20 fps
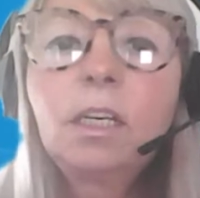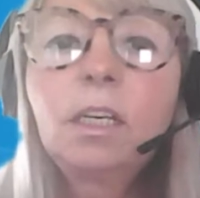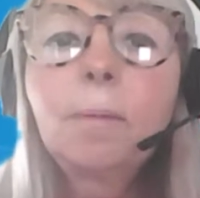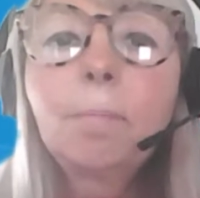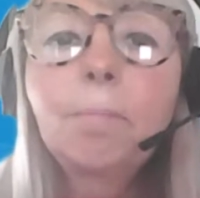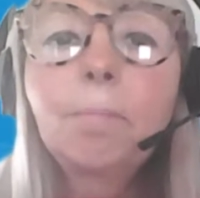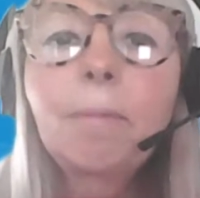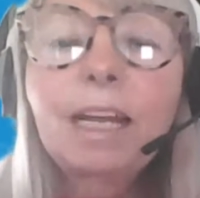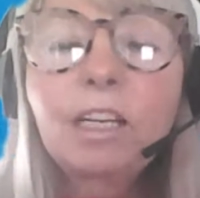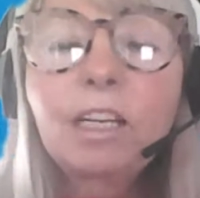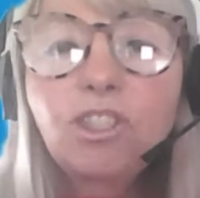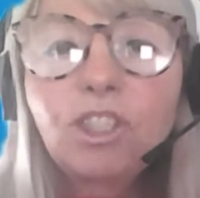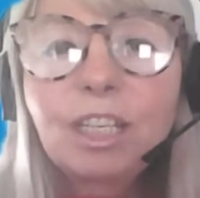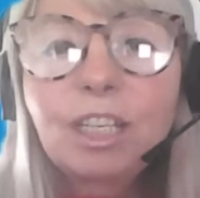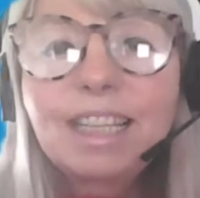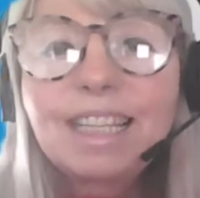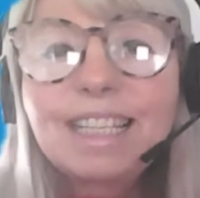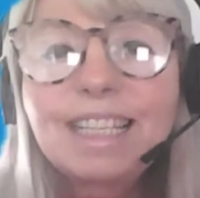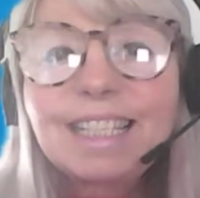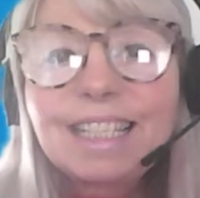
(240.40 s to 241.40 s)

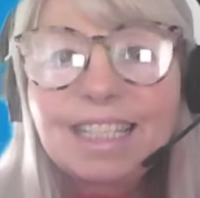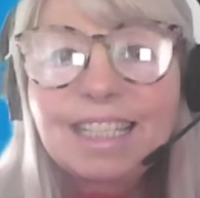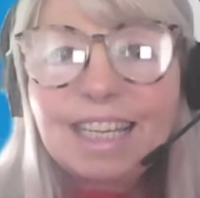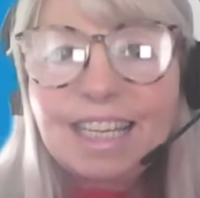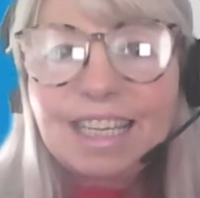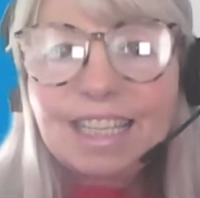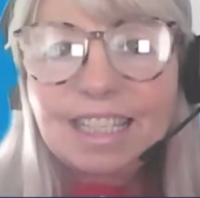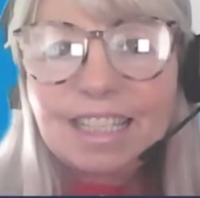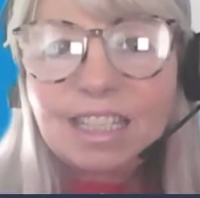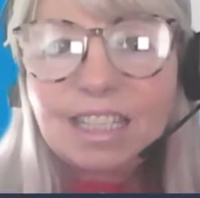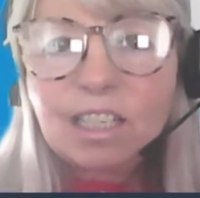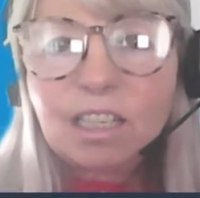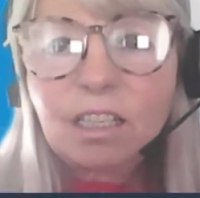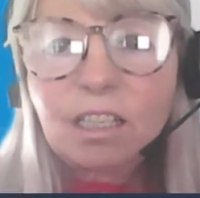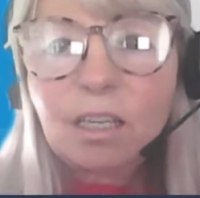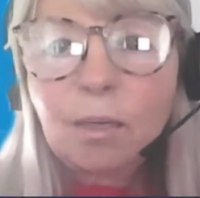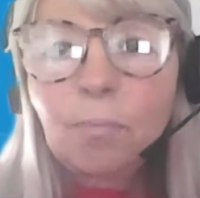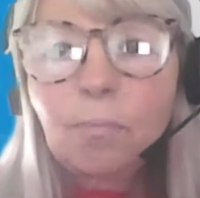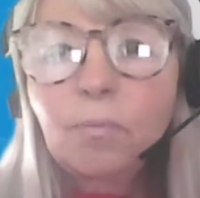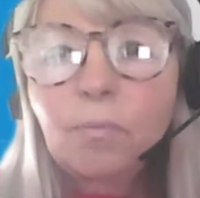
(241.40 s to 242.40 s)
managing the
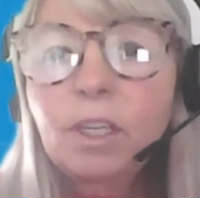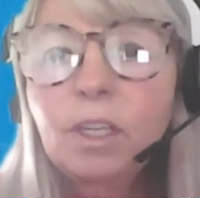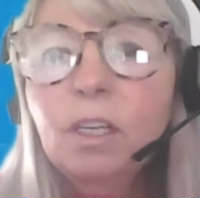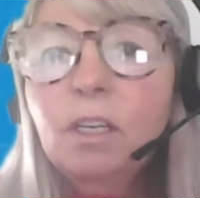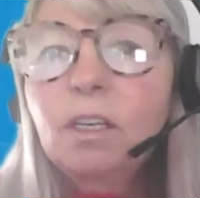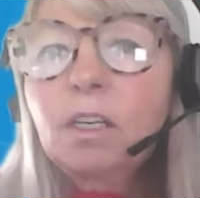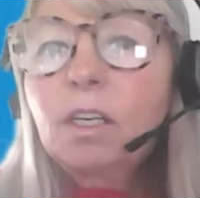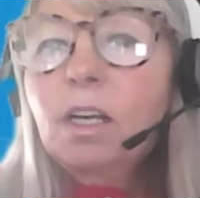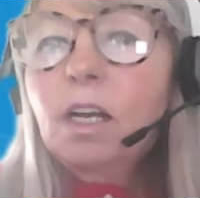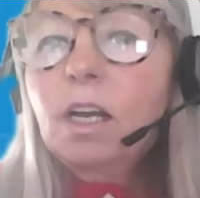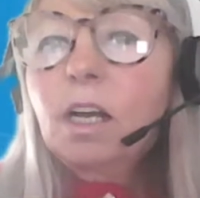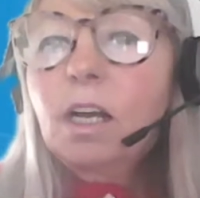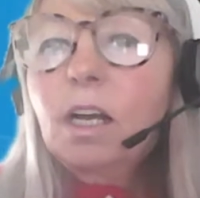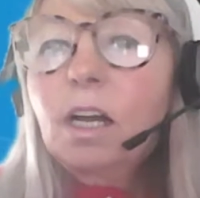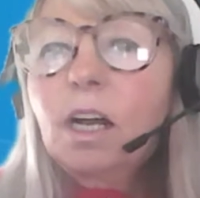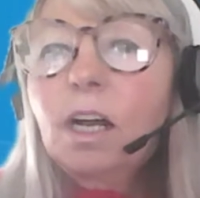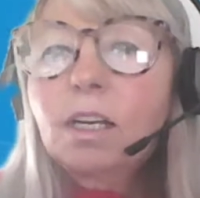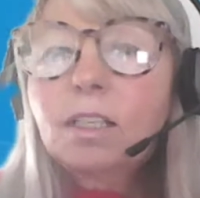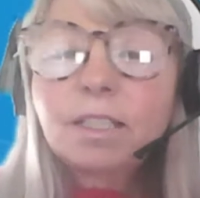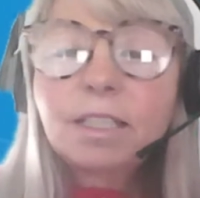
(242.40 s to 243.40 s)
system,
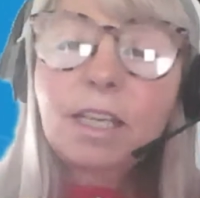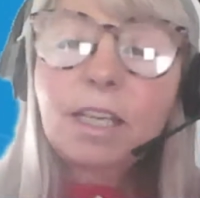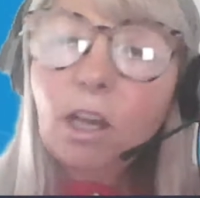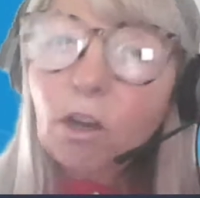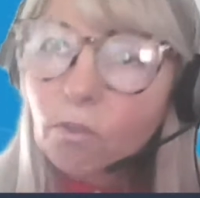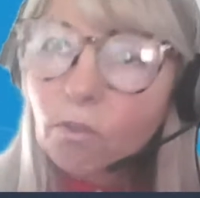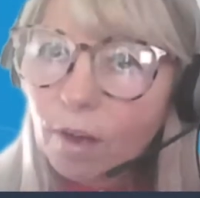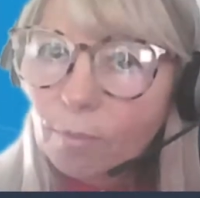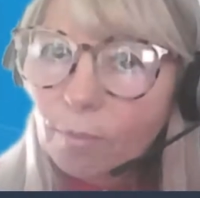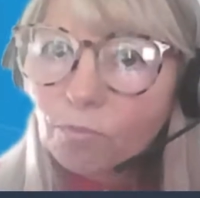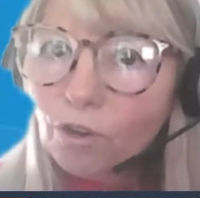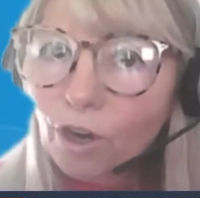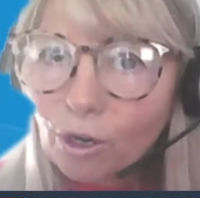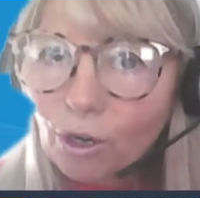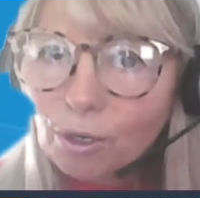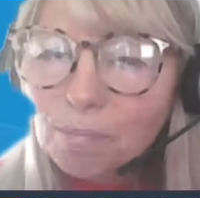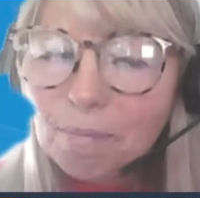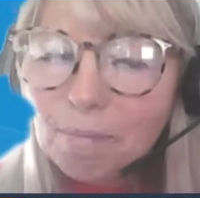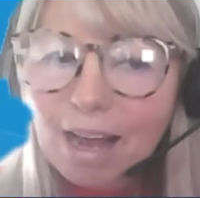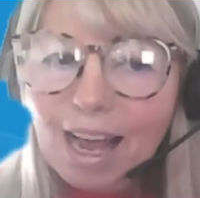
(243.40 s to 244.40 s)
CRM
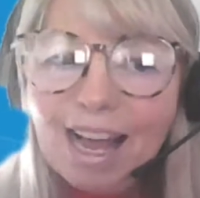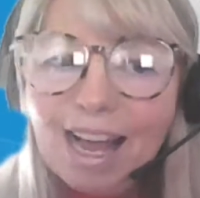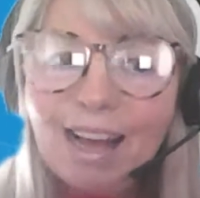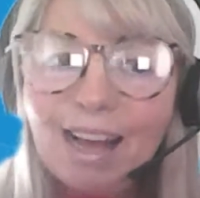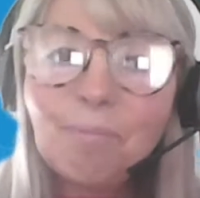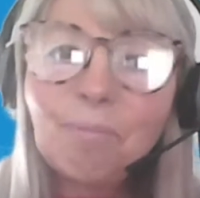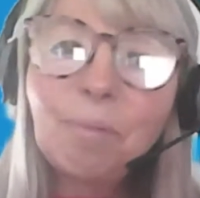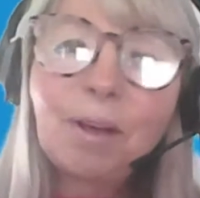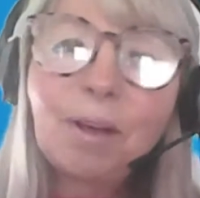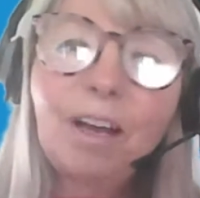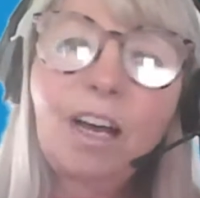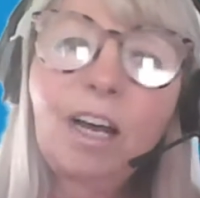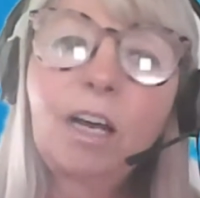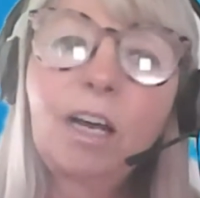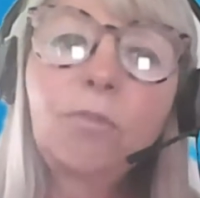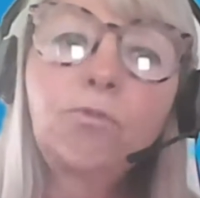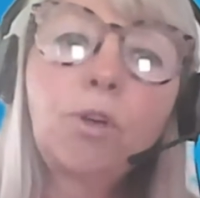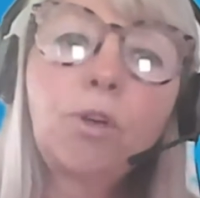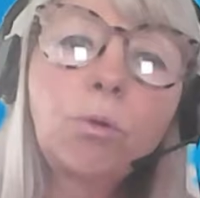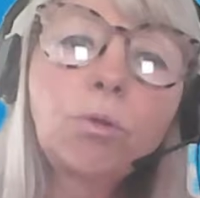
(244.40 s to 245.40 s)

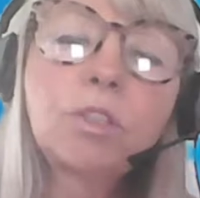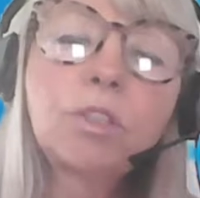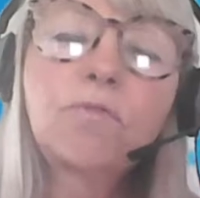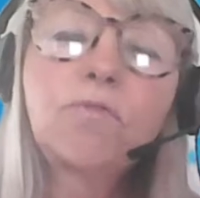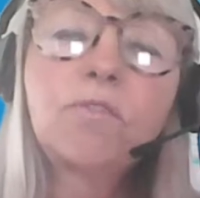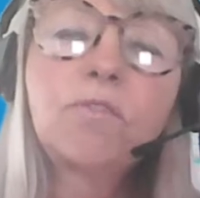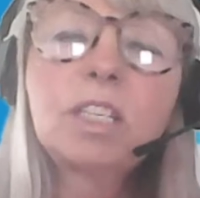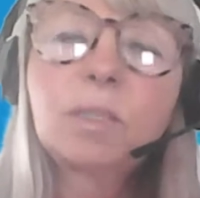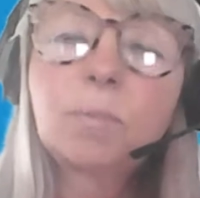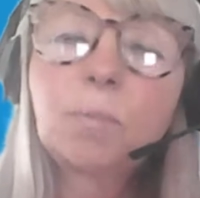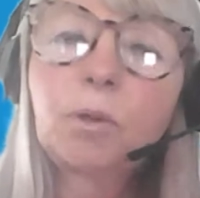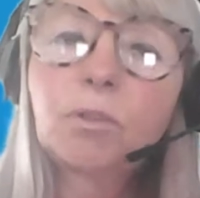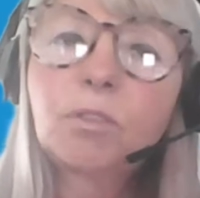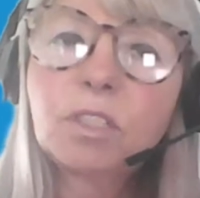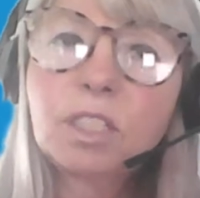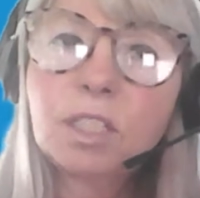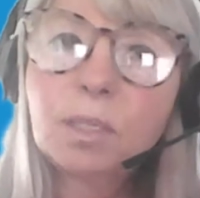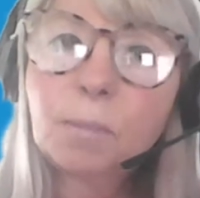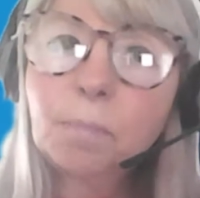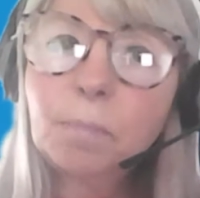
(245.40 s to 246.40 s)
roadmap, roles and
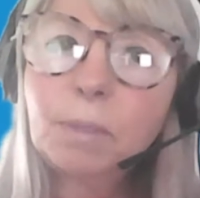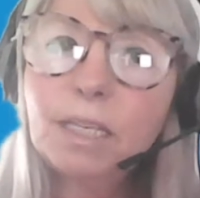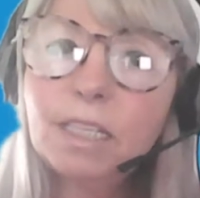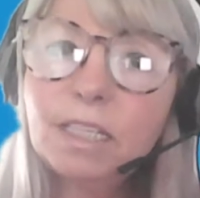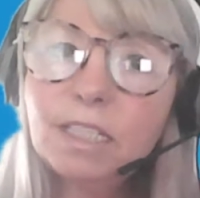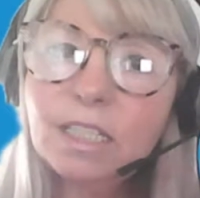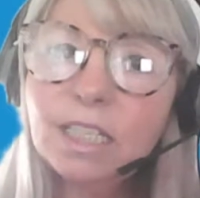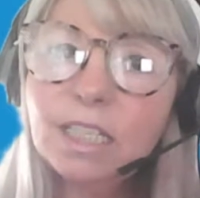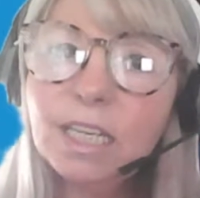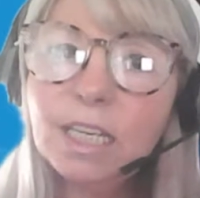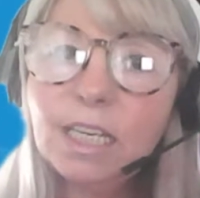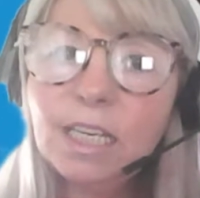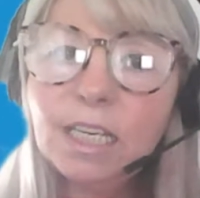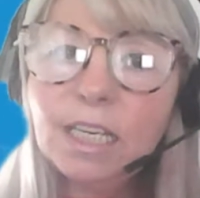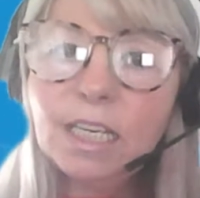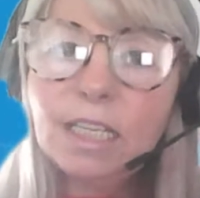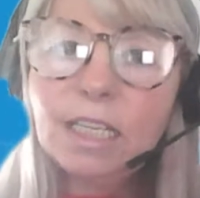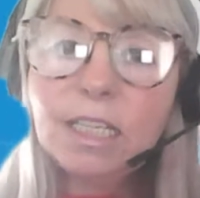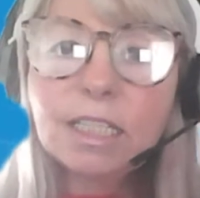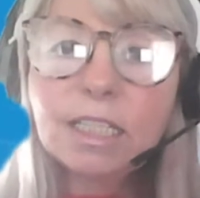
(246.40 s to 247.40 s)

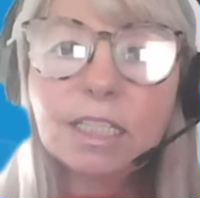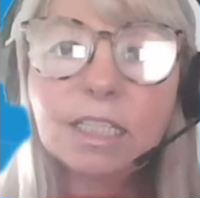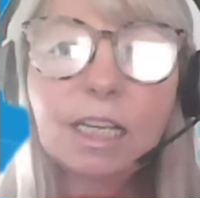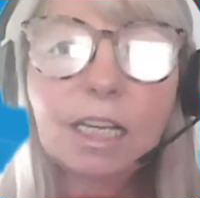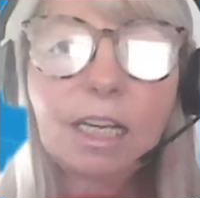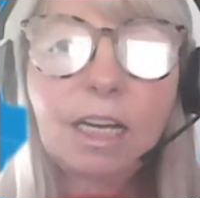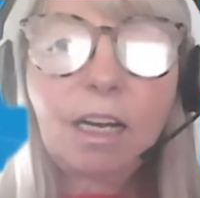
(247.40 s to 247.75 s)
responsibilities,